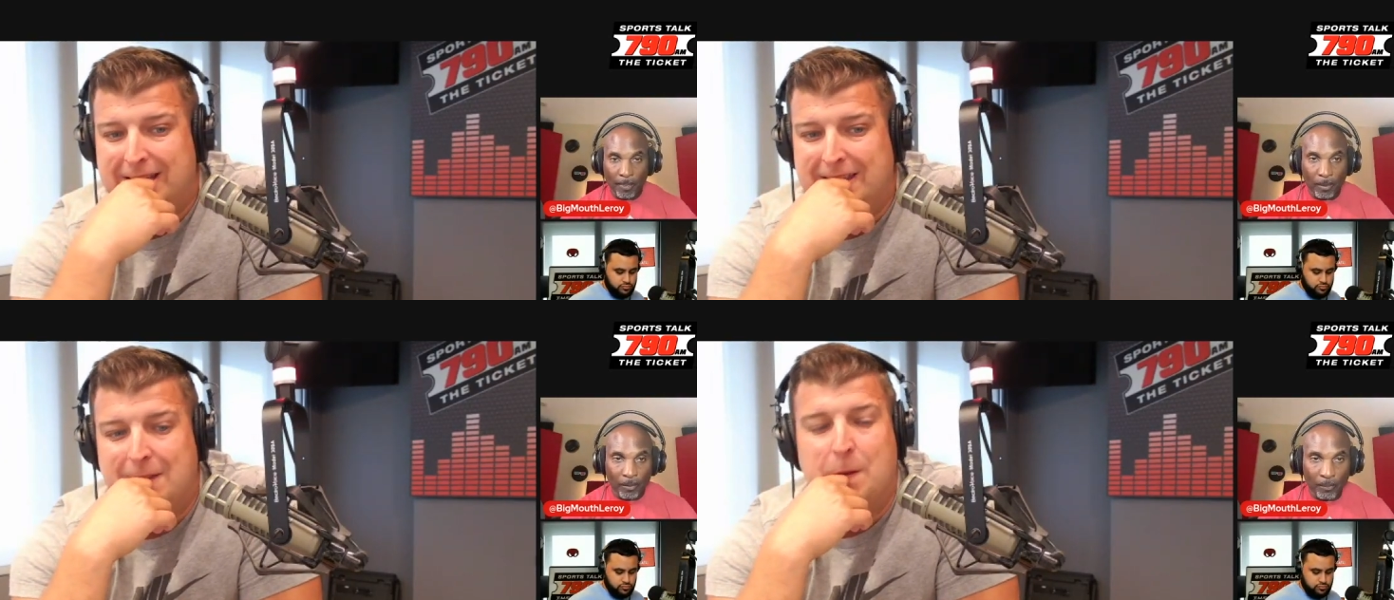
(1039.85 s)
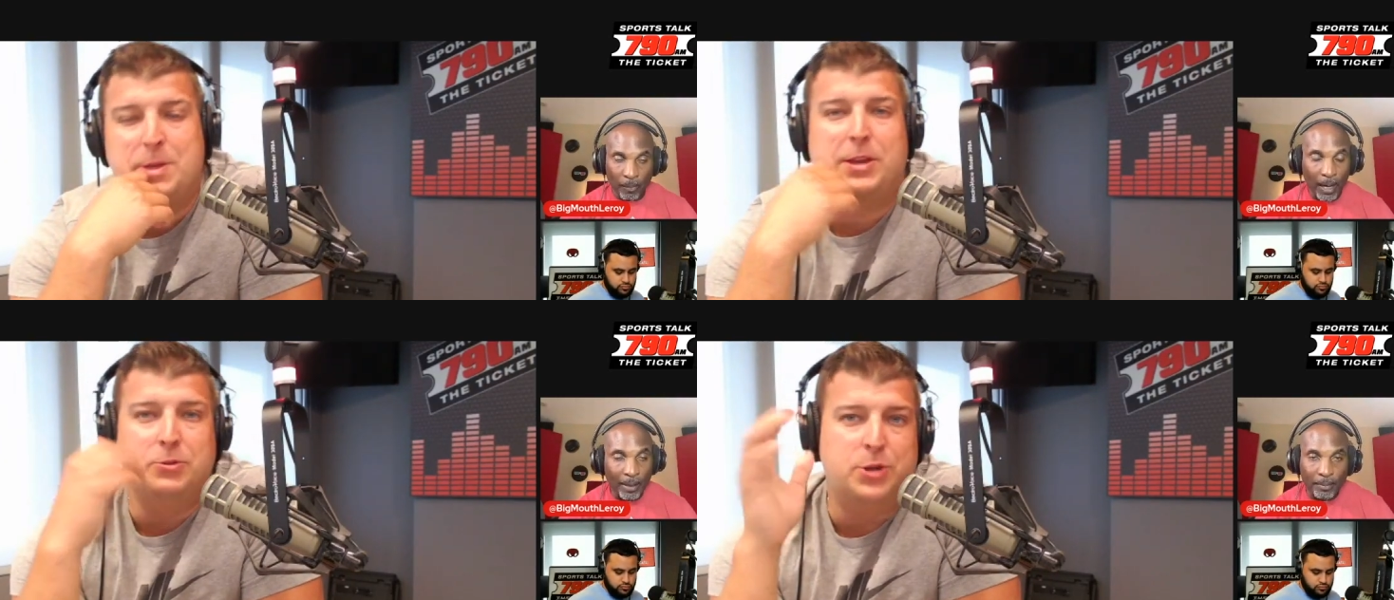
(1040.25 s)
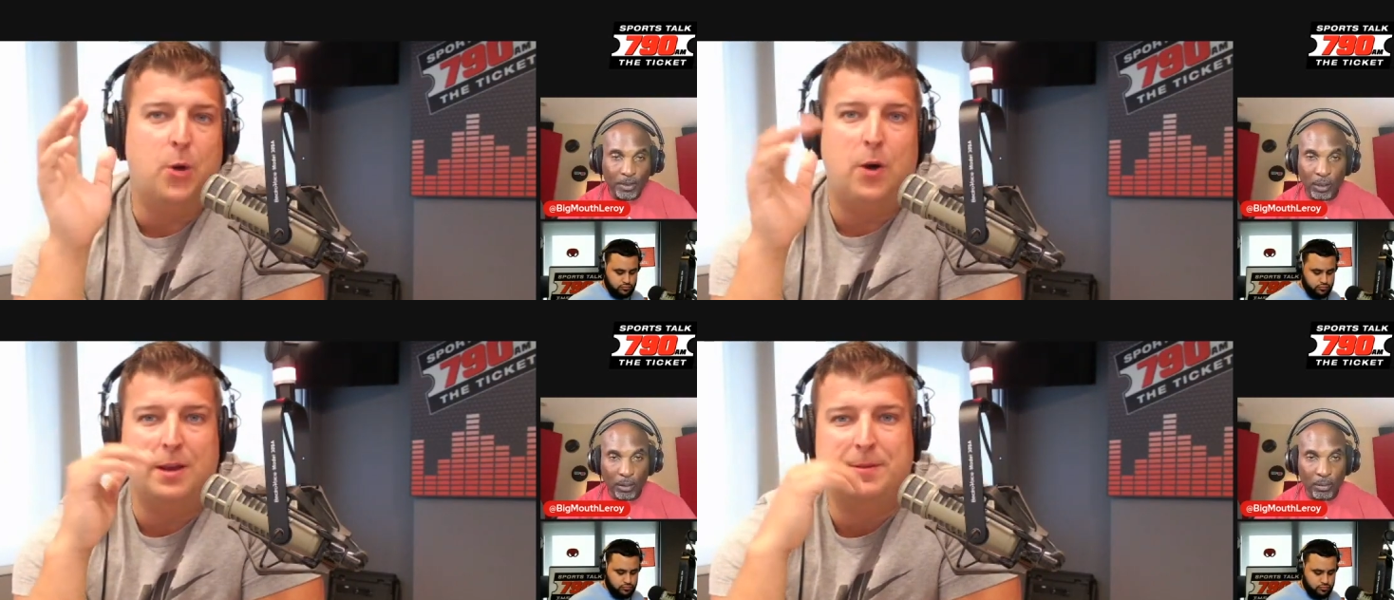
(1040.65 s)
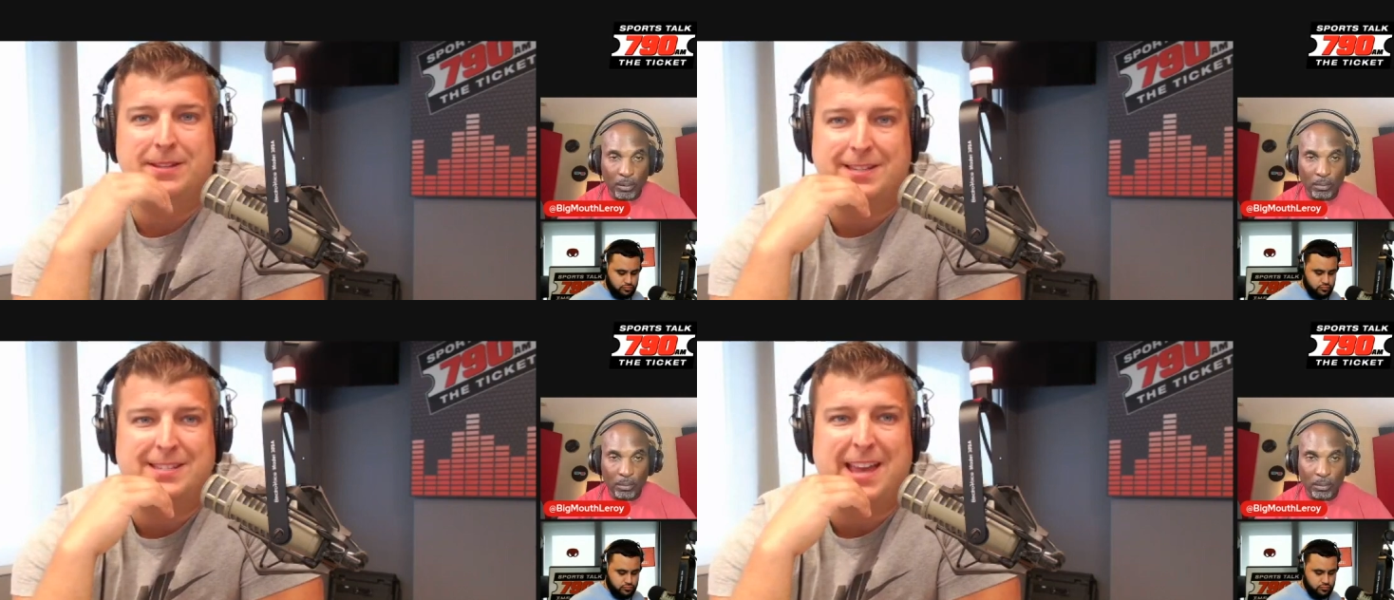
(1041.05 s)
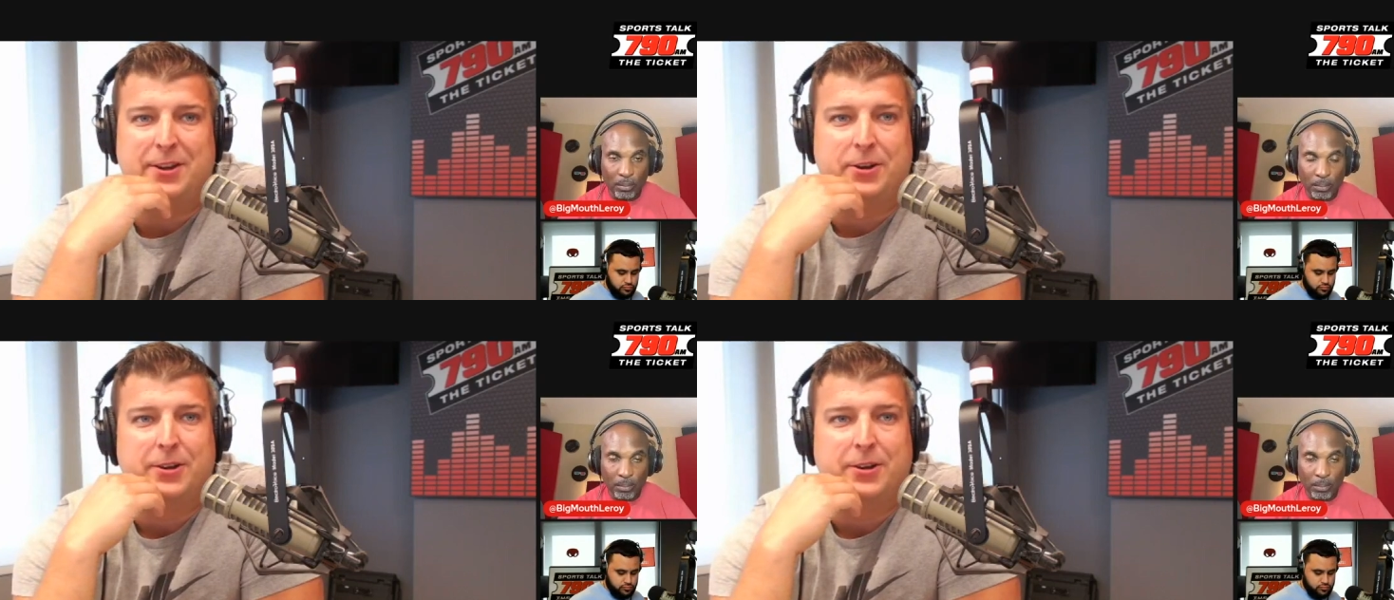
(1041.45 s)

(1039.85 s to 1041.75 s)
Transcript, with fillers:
Speaker 1: The only right. thing you don't so, want to be is a center.